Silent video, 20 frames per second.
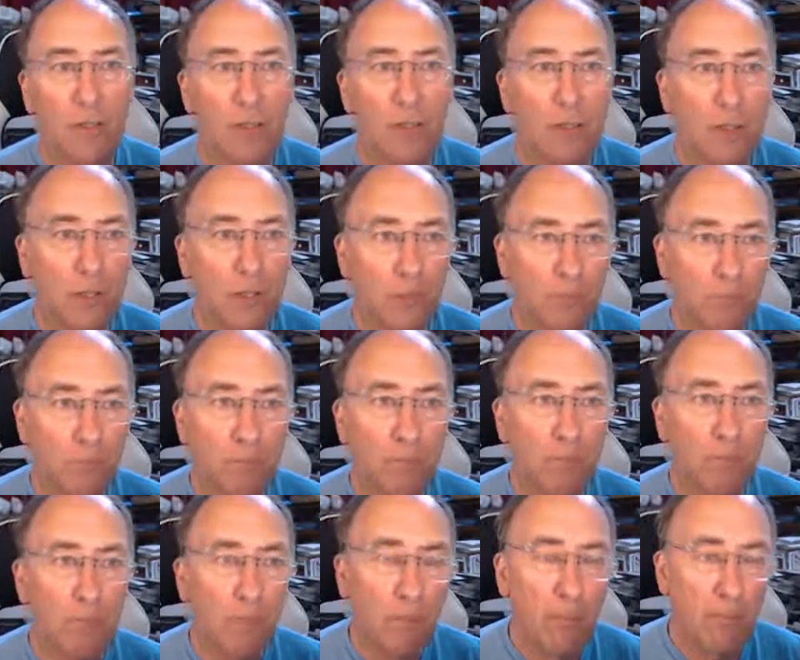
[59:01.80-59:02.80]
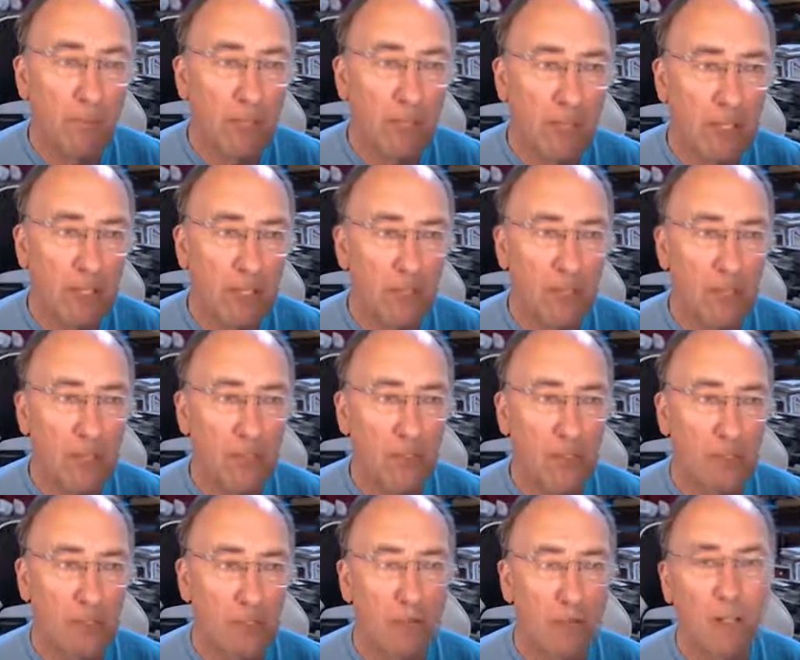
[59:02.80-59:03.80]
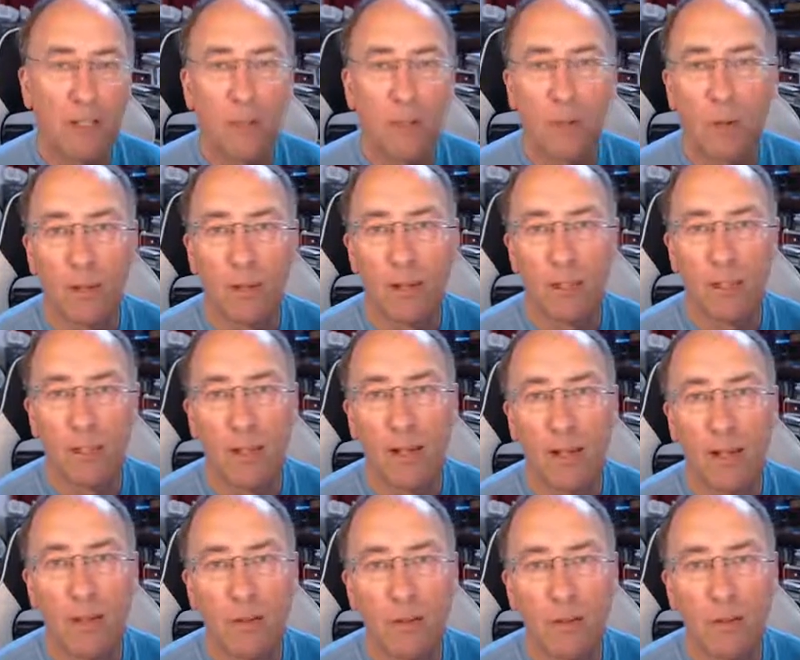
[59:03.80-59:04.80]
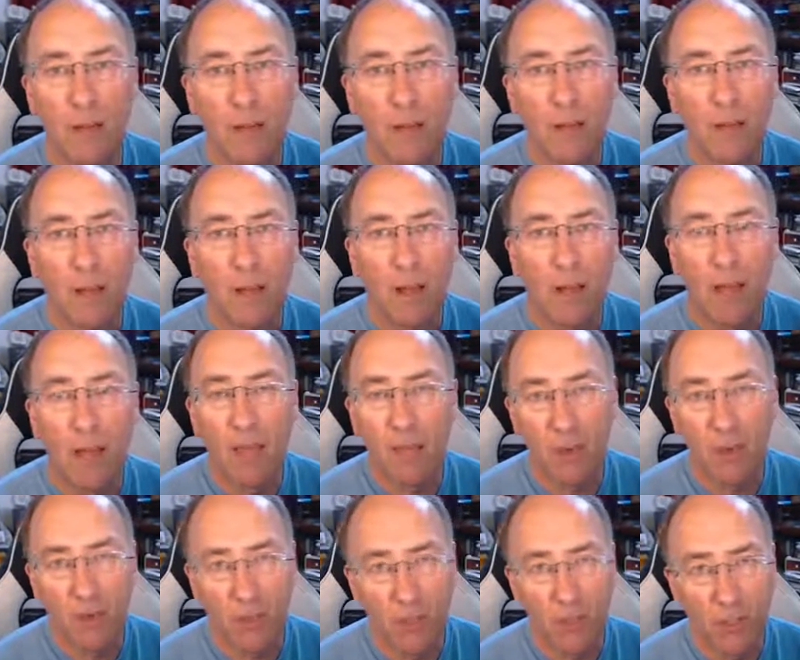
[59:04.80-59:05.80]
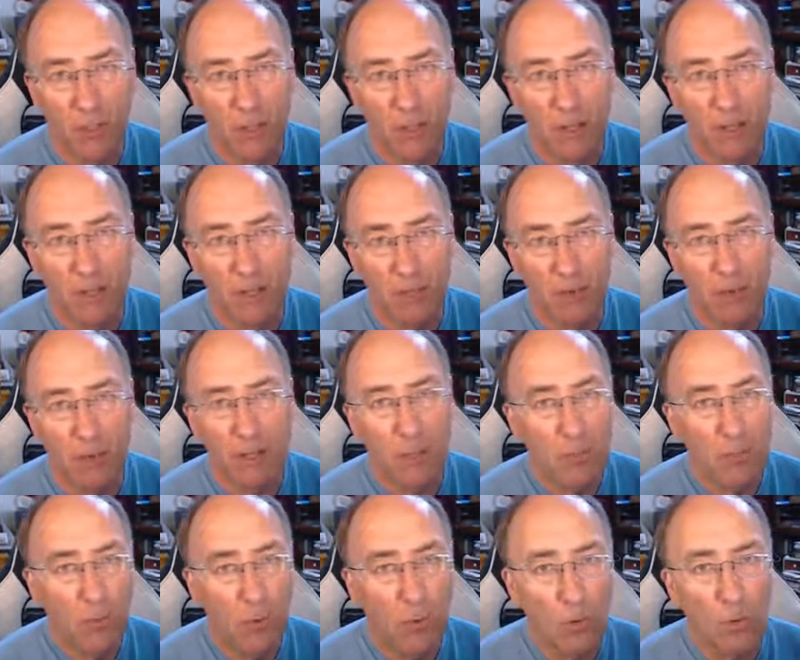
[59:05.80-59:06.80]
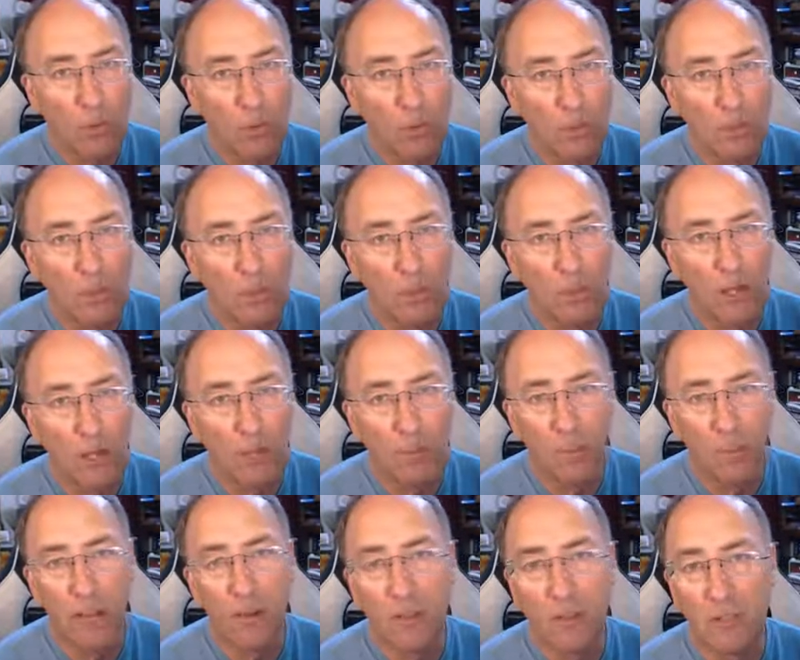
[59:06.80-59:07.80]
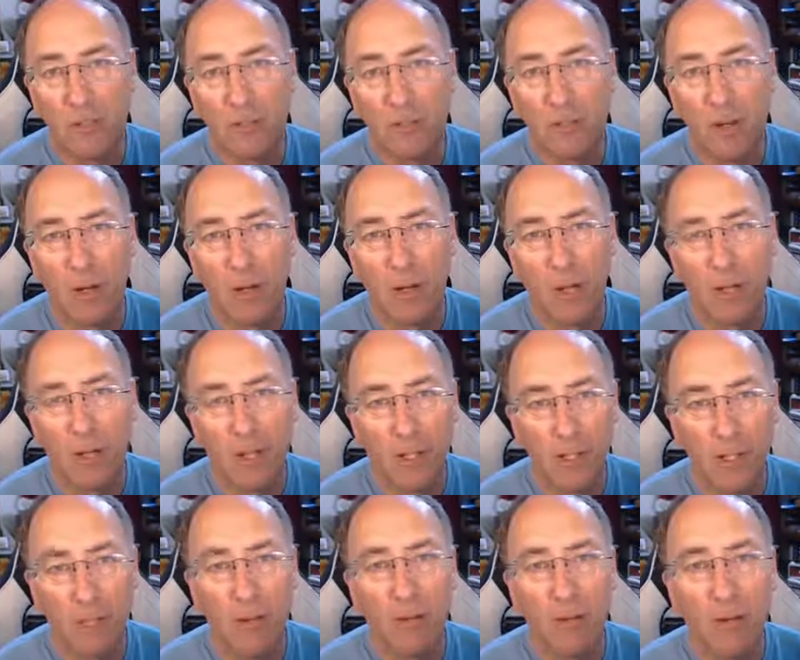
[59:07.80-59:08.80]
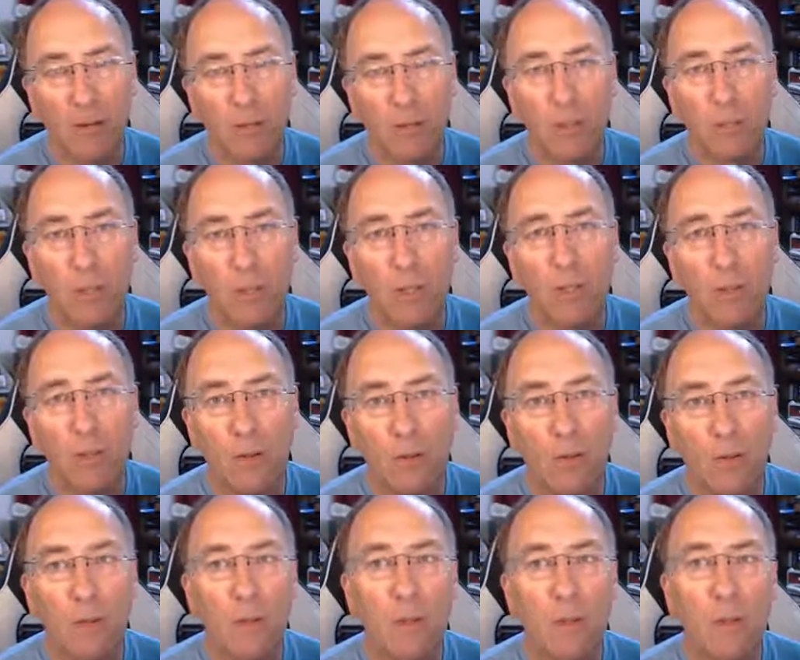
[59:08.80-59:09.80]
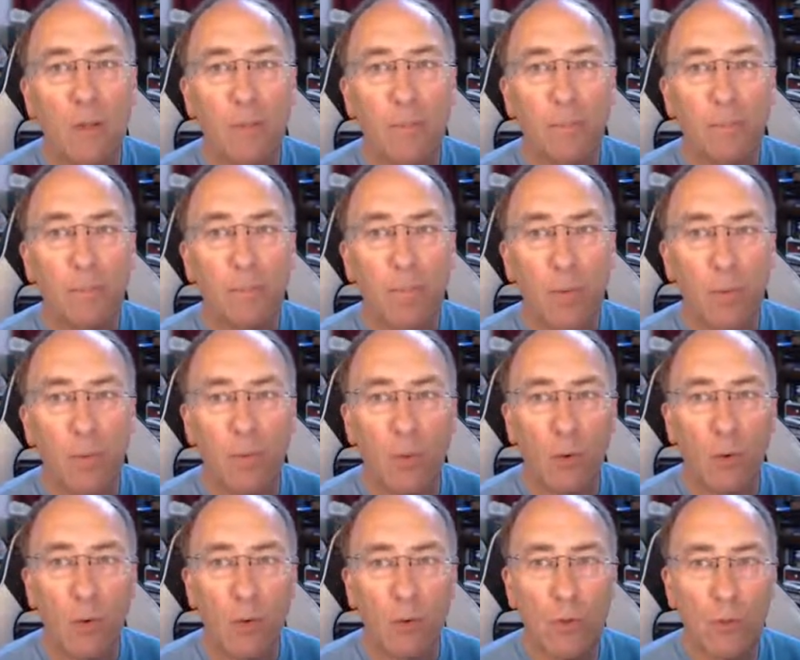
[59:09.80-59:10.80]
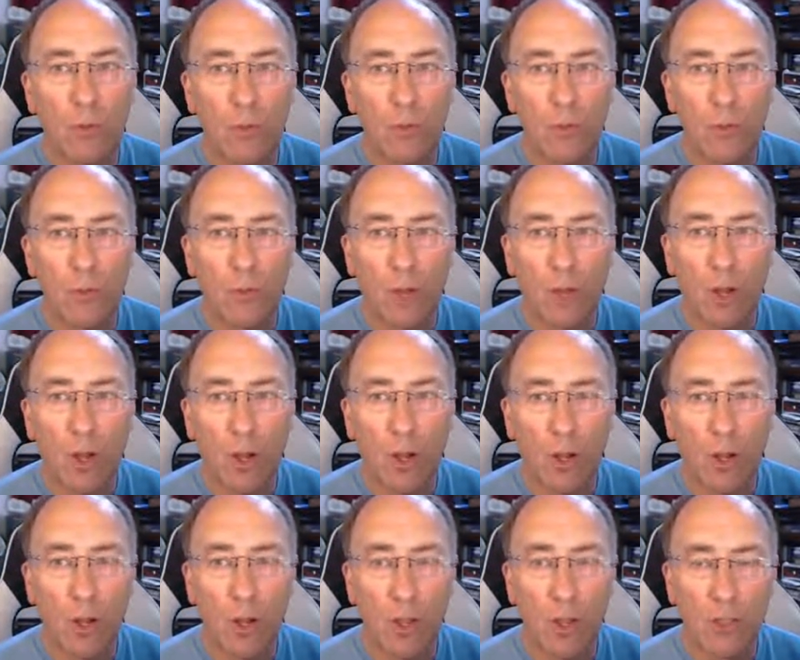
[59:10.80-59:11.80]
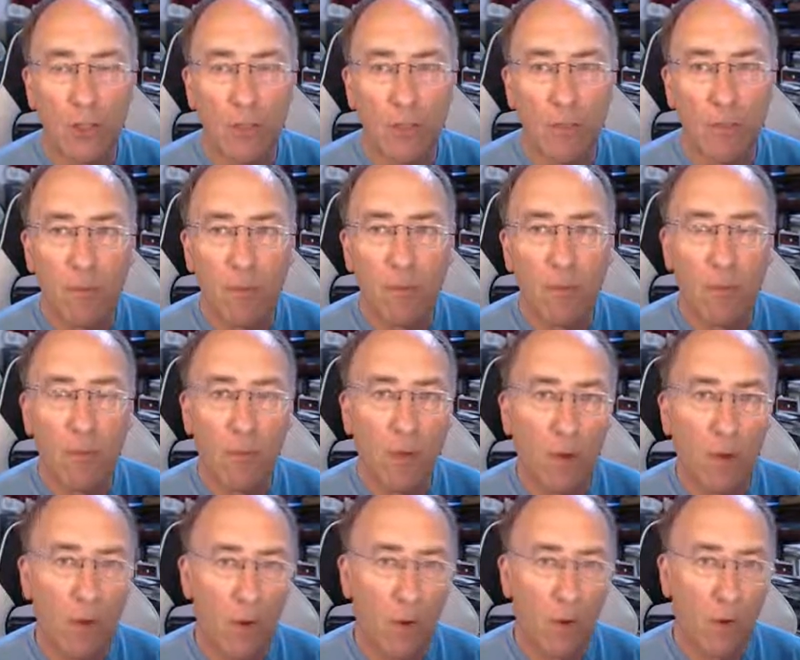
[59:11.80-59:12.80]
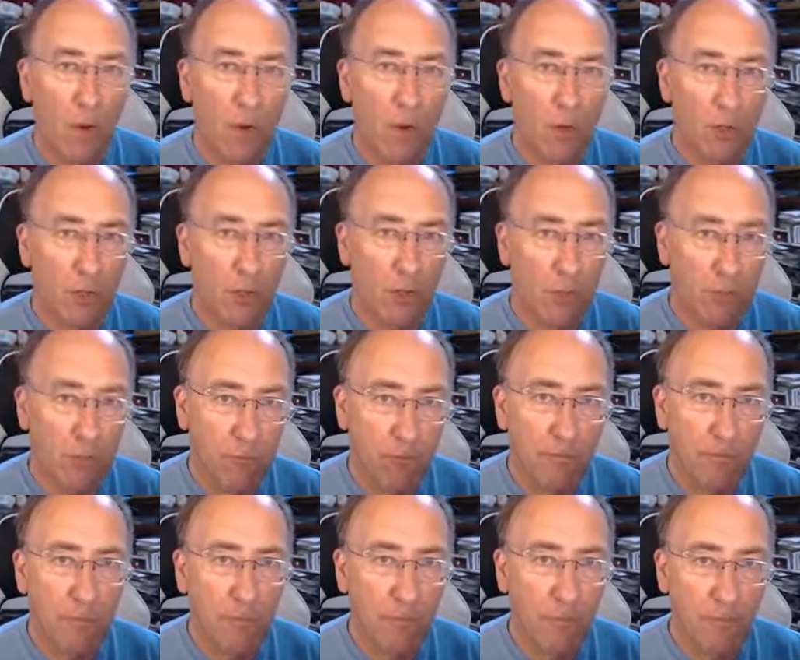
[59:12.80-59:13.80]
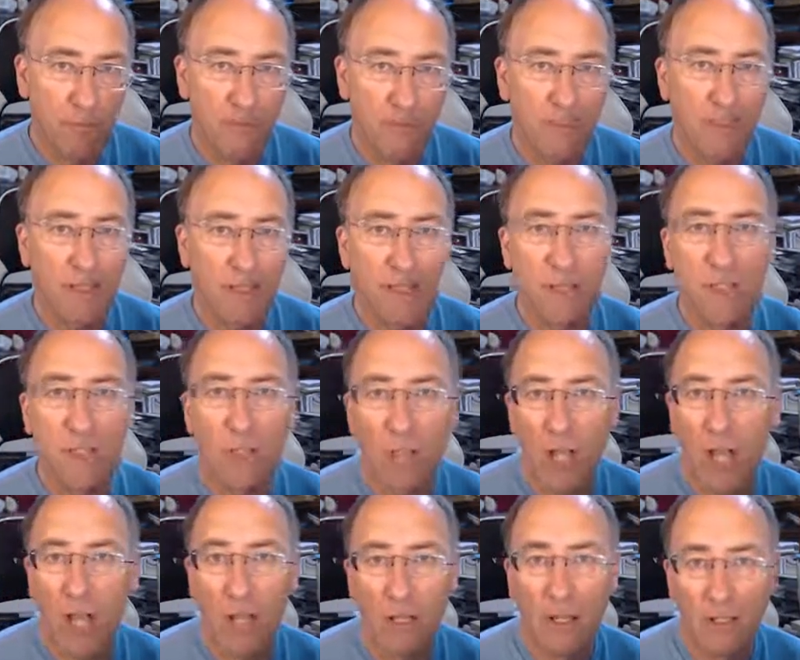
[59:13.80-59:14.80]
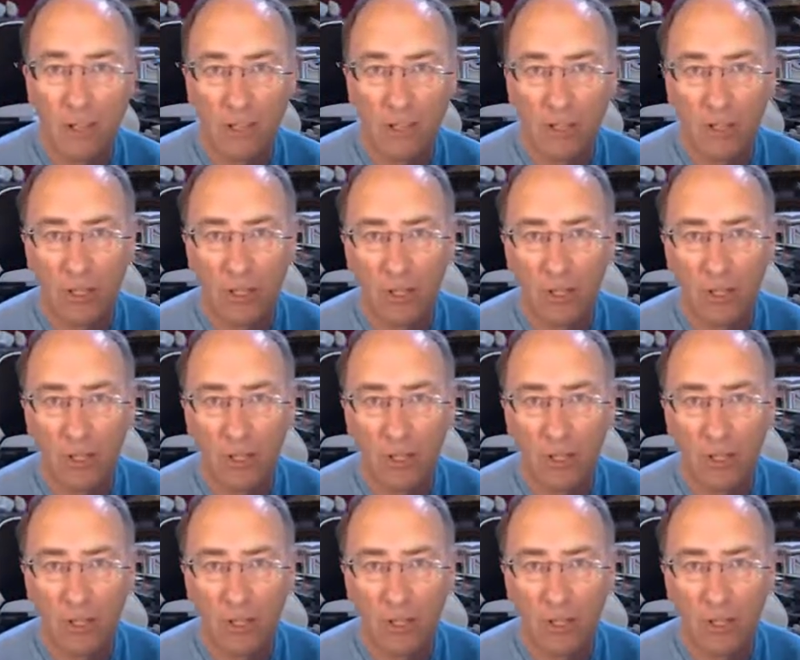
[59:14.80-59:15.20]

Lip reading: You please must try to understand that I have only shared a very small amount of my experiences with you, because some of them are so fundamentally challenging